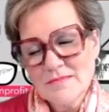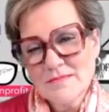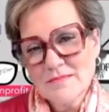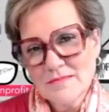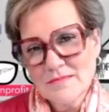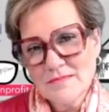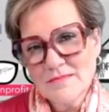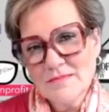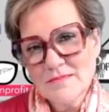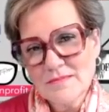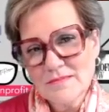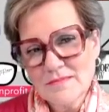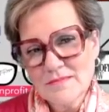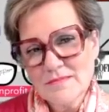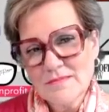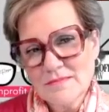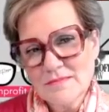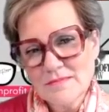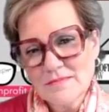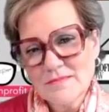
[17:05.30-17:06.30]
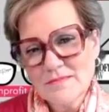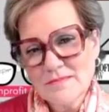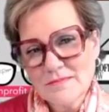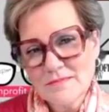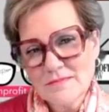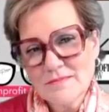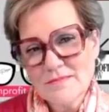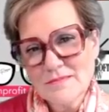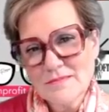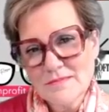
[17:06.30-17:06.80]

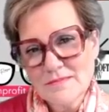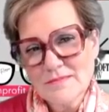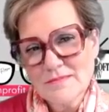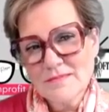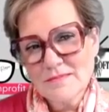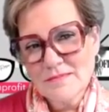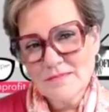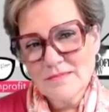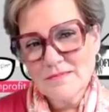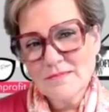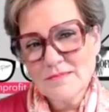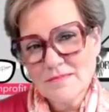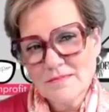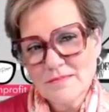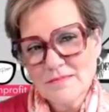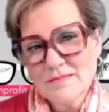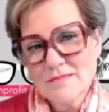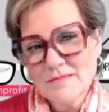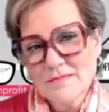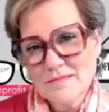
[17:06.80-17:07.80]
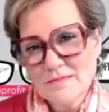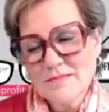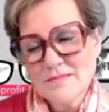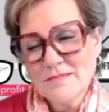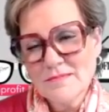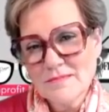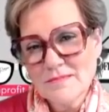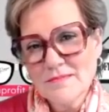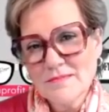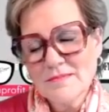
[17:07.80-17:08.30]

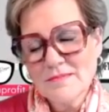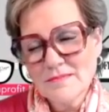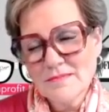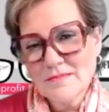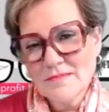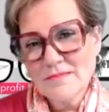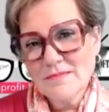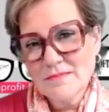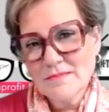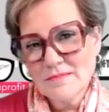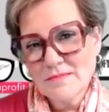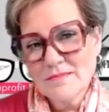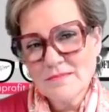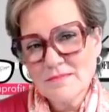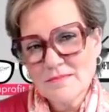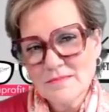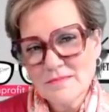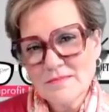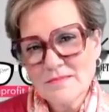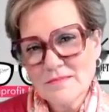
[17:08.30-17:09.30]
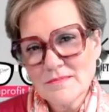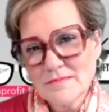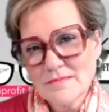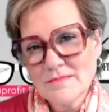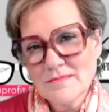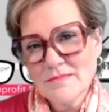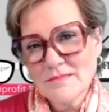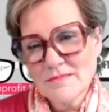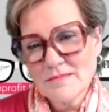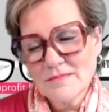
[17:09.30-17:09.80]

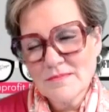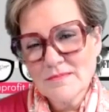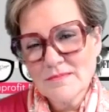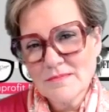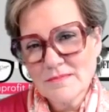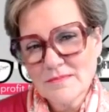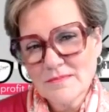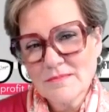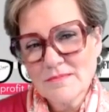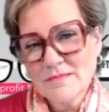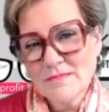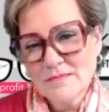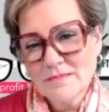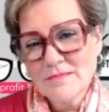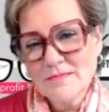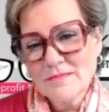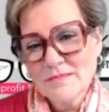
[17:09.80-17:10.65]
No words are spoken by the person on screen.